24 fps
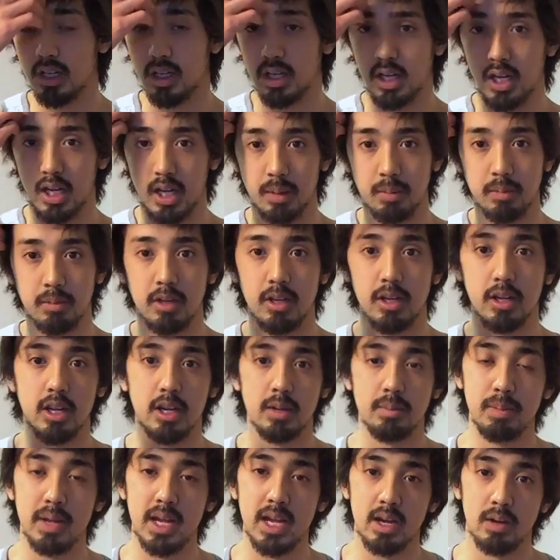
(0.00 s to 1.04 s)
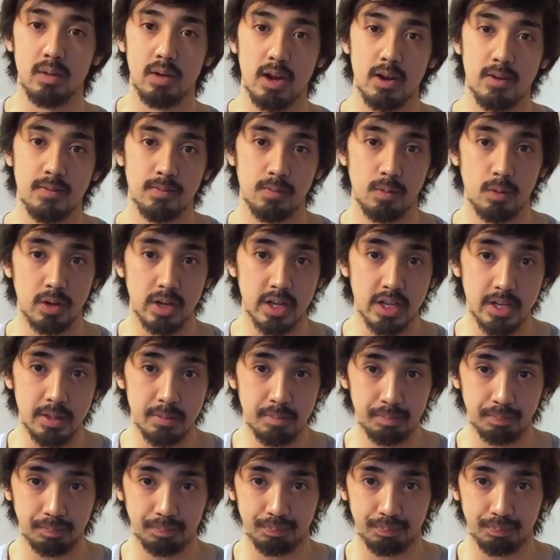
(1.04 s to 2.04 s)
you're going to pay around 40